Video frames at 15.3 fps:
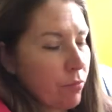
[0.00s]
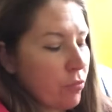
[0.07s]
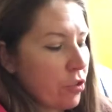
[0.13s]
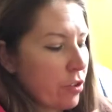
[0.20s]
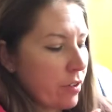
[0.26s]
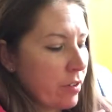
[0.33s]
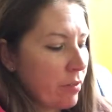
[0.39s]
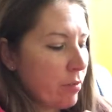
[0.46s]

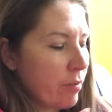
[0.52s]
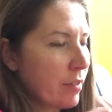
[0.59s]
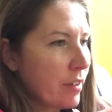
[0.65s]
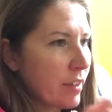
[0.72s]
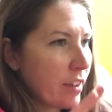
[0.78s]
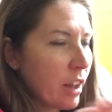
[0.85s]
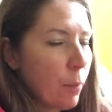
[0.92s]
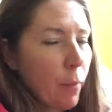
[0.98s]
just
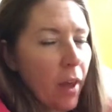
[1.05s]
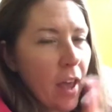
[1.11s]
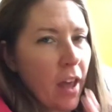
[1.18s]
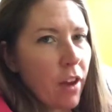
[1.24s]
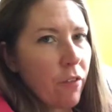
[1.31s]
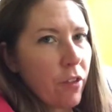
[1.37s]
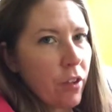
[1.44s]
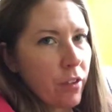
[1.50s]
skip
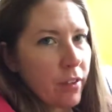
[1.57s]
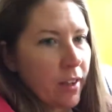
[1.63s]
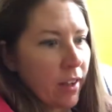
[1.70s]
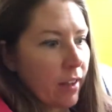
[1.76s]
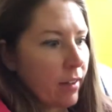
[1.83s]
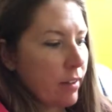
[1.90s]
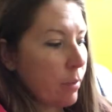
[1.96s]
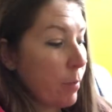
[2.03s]
ahead a few
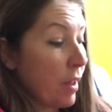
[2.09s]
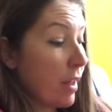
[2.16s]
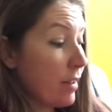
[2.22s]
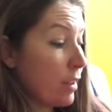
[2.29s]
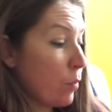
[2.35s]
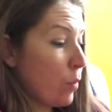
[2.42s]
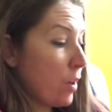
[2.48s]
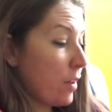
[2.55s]
seconds
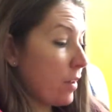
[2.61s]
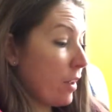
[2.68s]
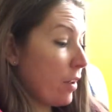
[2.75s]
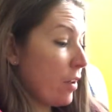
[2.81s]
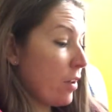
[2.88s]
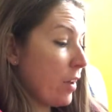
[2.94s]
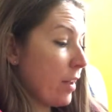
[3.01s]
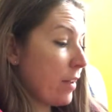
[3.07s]
because I want to
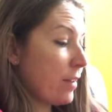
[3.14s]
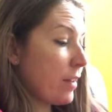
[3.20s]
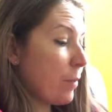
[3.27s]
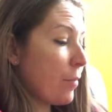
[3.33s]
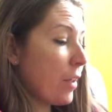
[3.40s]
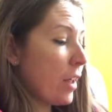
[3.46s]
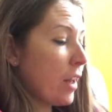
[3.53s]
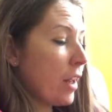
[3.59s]
tell you guys something